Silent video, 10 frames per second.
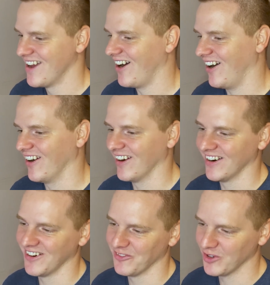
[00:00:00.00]

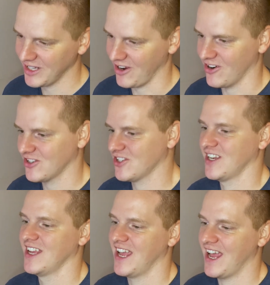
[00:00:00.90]
are really arched,
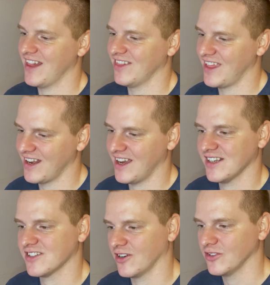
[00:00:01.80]
and then I
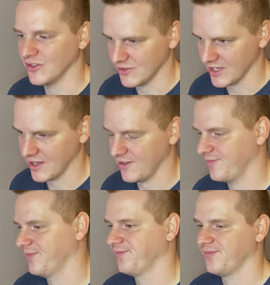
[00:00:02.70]
start losing it.
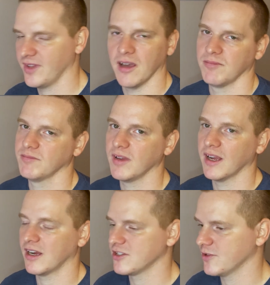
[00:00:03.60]
Yeah,
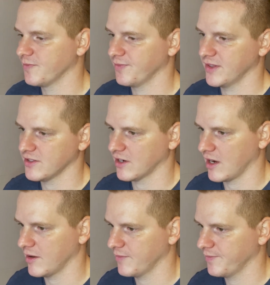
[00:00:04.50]
I got you. Let's look
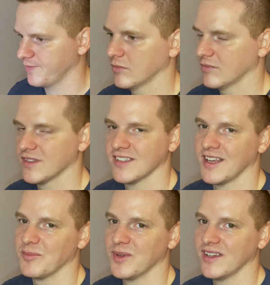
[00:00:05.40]
at it.
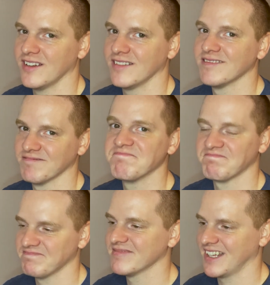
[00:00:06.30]
Sandpit.
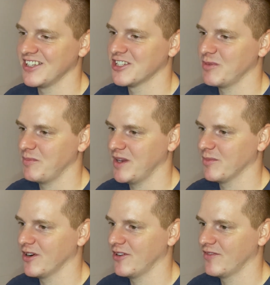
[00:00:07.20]
That used to be me,
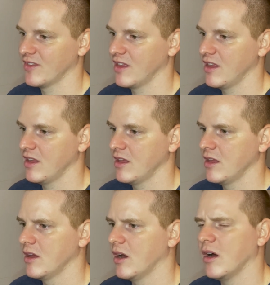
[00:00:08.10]
bro.
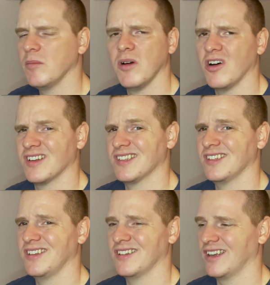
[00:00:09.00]

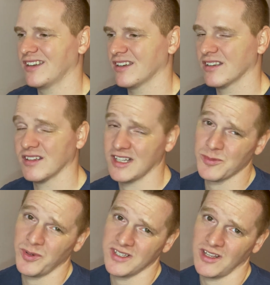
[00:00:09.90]
Honestly, like, that's
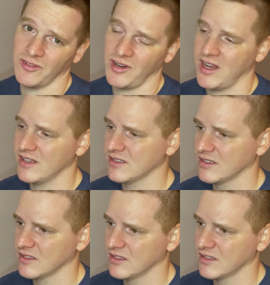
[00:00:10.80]
a pretty solid Rise.